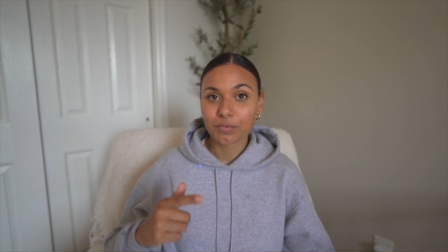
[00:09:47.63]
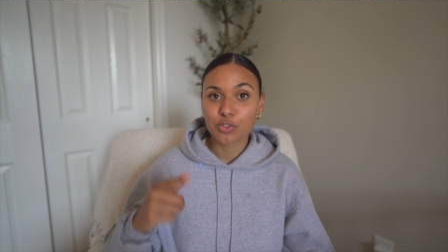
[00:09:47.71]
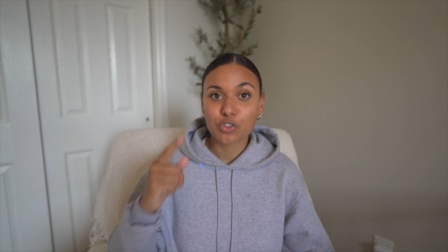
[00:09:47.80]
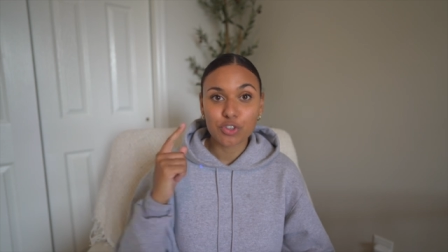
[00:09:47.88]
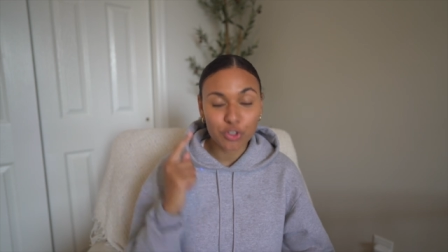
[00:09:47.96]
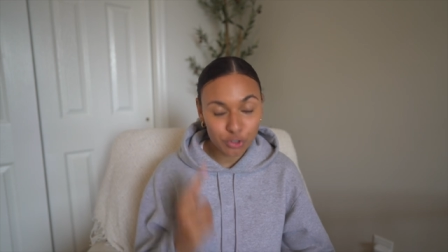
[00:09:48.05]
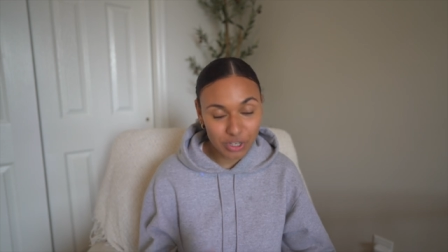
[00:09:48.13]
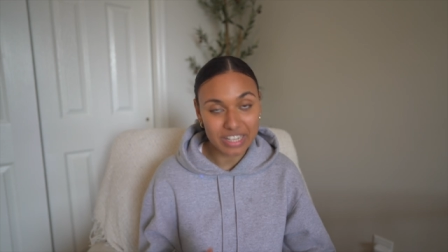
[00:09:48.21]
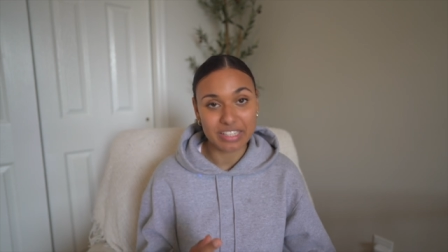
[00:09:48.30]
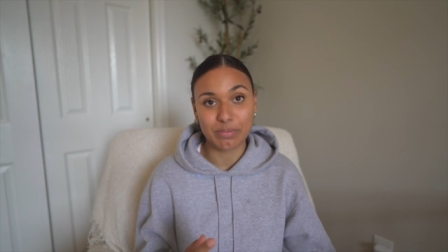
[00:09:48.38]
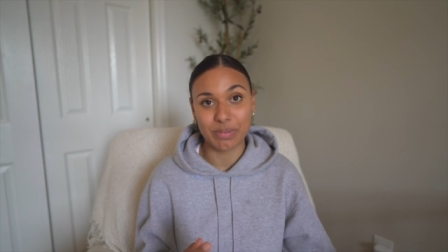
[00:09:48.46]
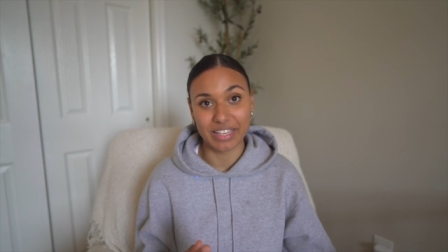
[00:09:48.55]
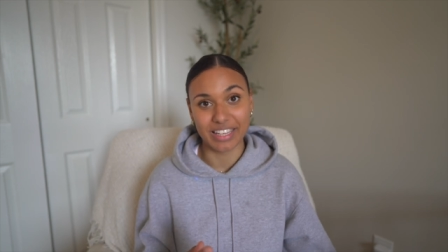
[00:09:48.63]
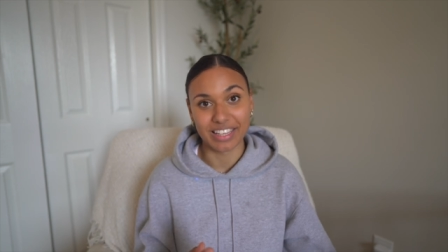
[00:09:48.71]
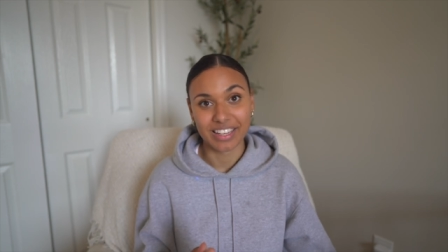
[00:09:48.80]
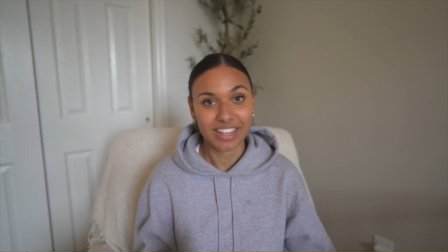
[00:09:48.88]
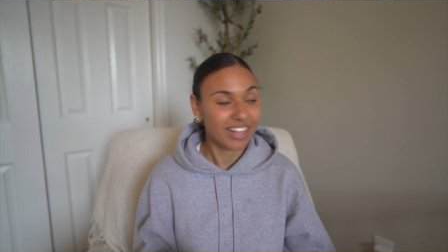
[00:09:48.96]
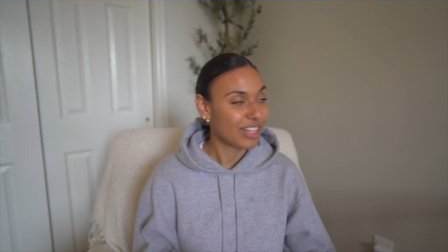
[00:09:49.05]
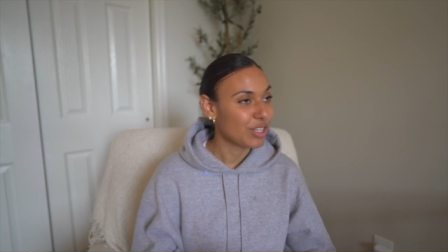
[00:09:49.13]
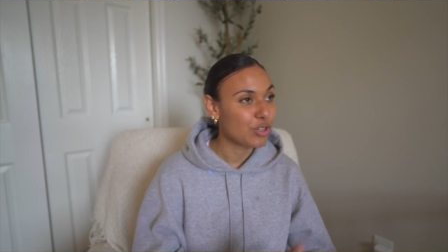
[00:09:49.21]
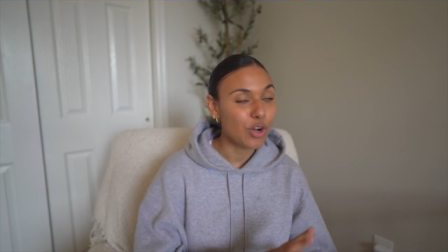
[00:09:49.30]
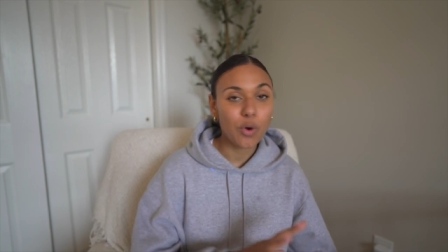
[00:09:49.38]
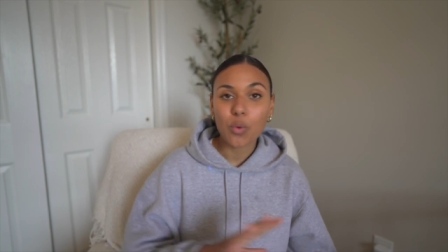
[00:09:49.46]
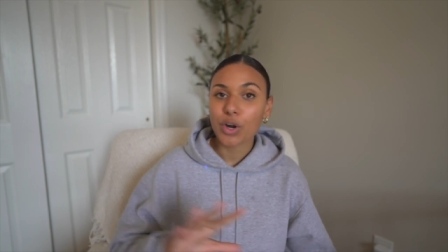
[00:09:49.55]
Trust me. You
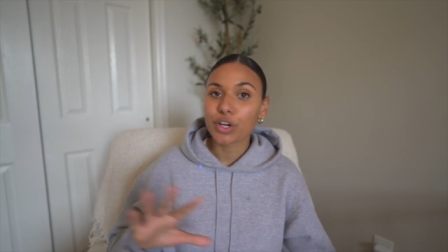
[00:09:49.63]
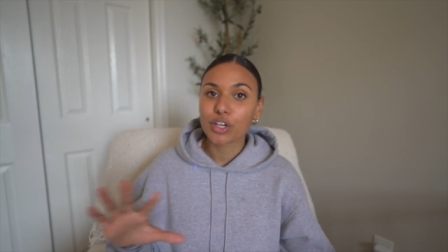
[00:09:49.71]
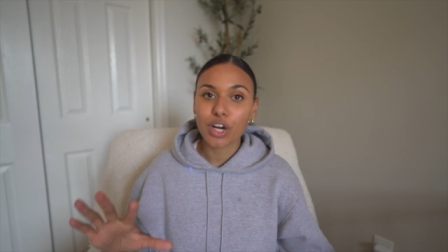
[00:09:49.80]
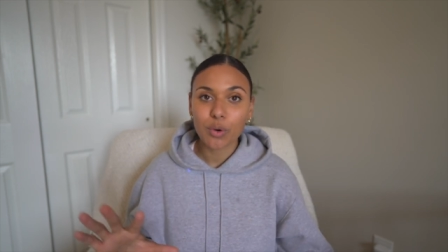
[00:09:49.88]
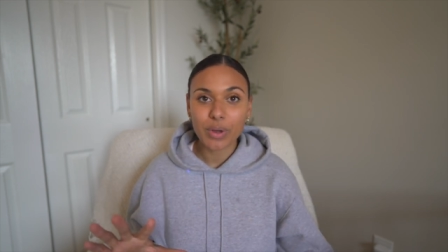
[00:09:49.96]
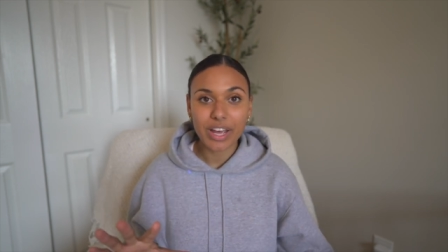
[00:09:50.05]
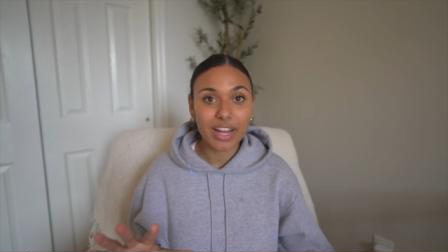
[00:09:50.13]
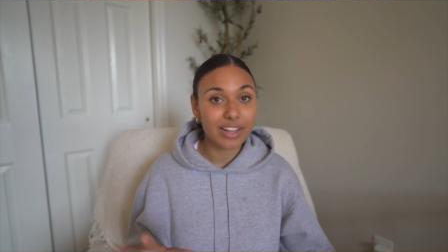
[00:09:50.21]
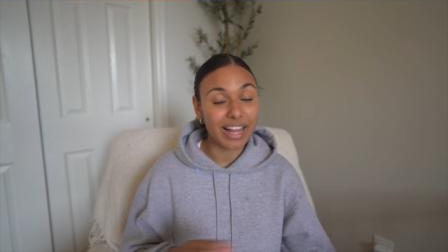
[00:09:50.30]
don't want to go in,